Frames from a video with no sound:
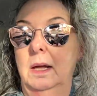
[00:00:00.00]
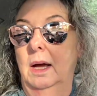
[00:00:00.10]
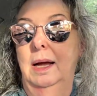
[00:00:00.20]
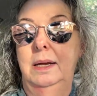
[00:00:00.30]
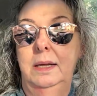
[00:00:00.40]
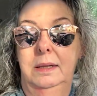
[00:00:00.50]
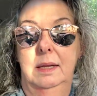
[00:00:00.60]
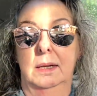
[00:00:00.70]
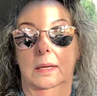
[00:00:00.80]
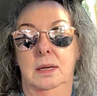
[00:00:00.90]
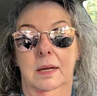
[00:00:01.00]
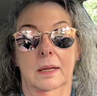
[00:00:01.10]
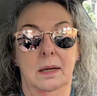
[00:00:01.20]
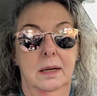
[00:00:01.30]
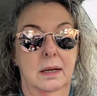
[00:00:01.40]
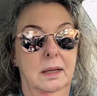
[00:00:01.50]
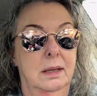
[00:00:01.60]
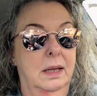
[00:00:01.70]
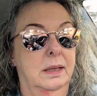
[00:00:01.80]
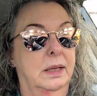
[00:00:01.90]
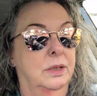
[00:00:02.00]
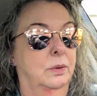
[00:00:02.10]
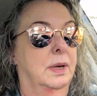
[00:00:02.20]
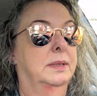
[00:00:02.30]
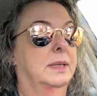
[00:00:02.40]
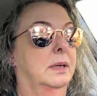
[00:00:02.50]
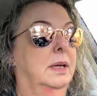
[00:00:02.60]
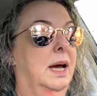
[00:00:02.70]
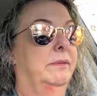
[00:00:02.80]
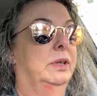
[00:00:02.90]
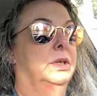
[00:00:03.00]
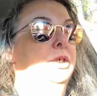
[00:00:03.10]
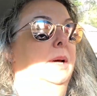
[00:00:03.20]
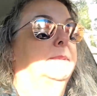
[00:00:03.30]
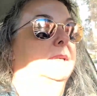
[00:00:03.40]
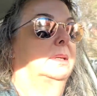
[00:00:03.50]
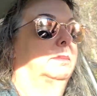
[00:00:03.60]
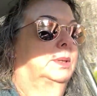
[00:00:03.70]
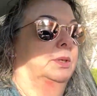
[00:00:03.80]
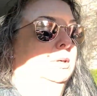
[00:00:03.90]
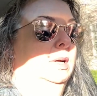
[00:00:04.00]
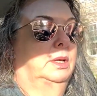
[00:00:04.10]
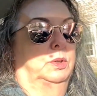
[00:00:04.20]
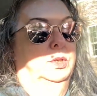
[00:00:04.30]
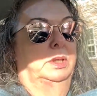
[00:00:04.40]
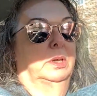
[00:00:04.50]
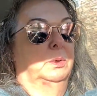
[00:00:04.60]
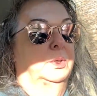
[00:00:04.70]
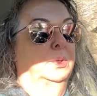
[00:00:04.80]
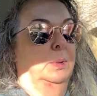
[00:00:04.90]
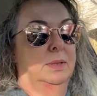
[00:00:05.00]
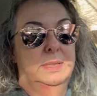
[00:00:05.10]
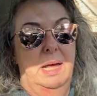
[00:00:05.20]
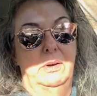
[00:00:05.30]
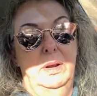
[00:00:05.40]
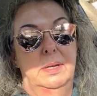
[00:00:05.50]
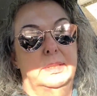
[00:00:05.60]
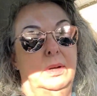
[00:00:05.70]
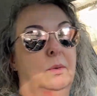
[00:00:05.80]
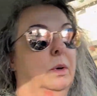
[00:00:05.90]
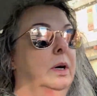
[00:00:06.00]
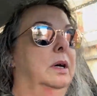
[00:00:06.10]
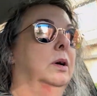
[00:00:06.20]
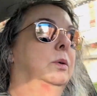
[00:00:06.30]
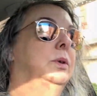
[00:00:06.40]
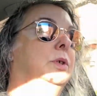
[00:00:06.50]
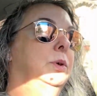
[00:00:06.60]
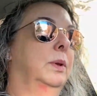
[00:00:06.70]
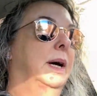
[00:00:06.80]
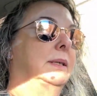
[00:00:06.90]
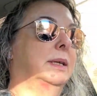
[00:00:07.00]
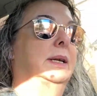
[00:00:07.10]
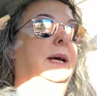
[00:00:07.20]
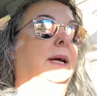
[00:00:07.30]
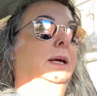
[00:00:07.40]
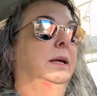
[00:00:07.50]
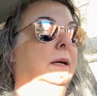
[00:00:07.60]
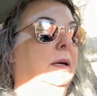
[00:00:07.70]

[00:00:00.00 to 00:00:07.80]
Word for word: I need that they don't necessarily have at the shops that Mister and I usually go to on Saturday. So we're gonna go do that today